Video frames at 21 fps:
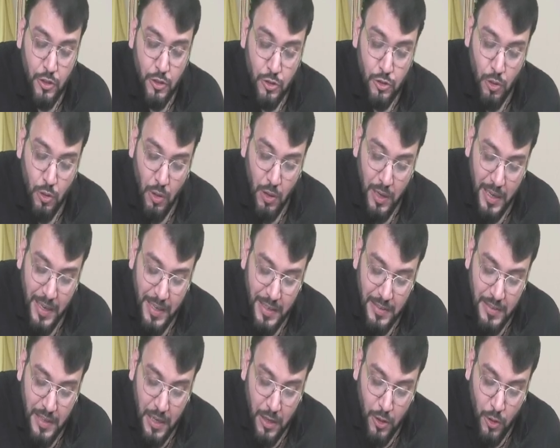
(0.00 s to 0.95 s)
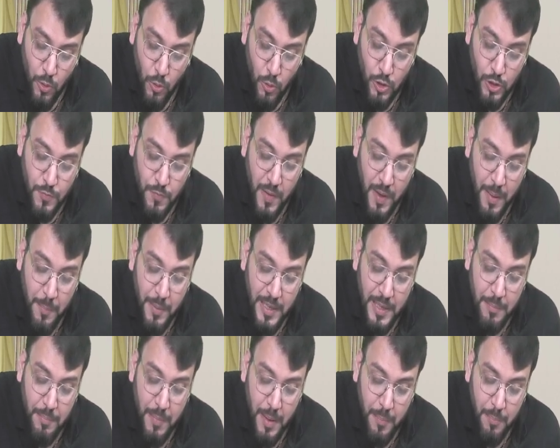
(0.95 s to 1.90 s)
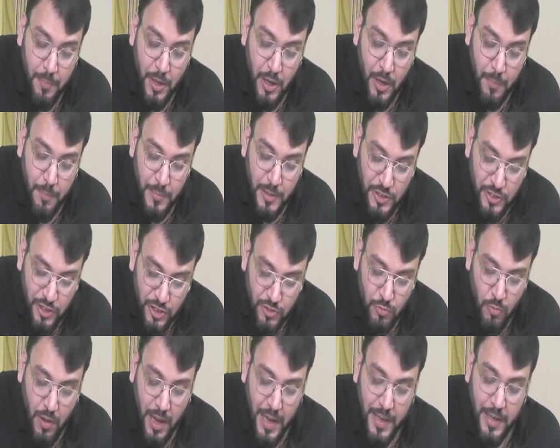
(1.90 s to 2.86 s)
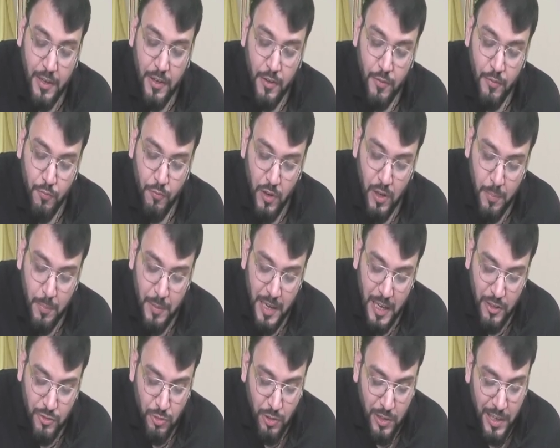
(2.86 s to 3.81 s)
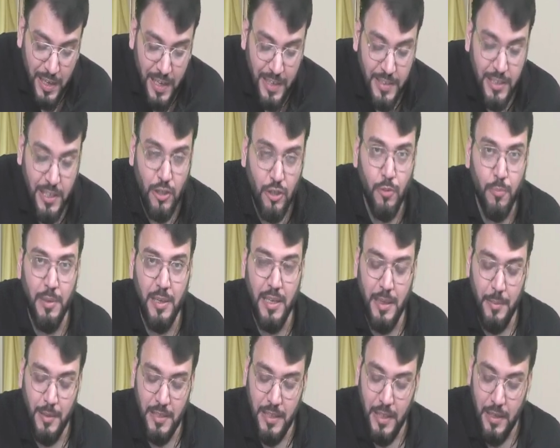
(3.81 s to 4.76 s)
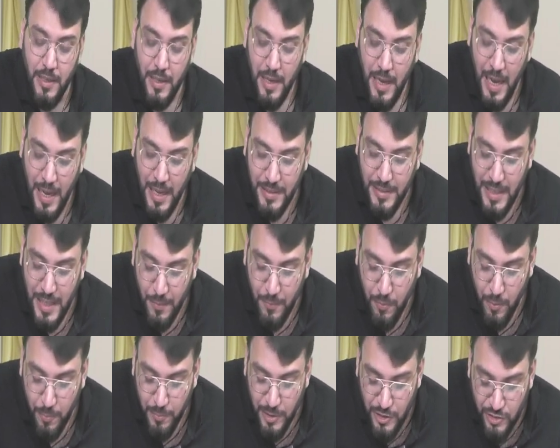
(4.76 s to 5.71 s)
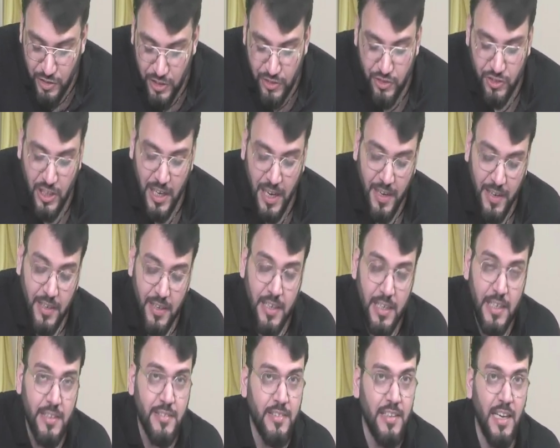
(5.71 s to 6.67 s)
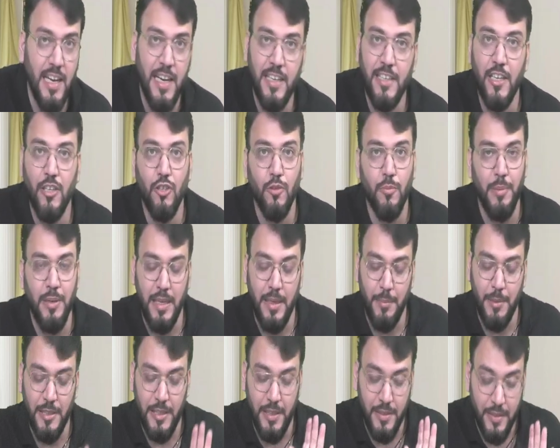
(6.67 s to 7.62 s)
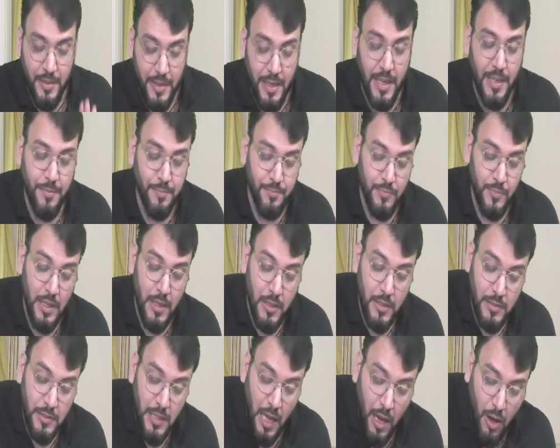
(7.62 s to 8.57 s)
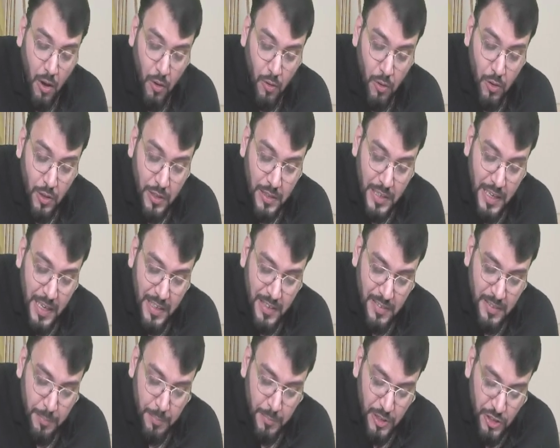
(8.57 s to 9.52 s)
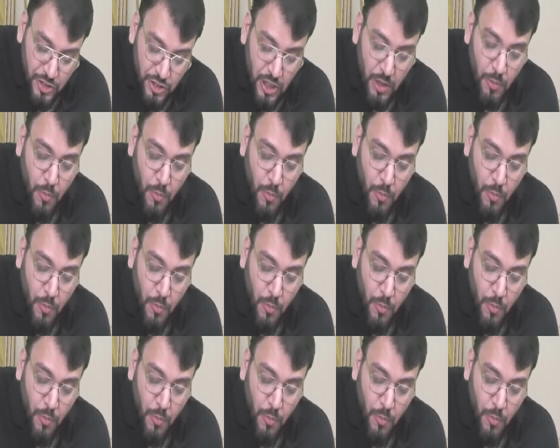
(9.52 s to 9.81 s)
So the close family member of Mrs. Y will be also related to B Limited, and therefore Mrs. Jad is related to B Limited. Correct? Now can I say Mr.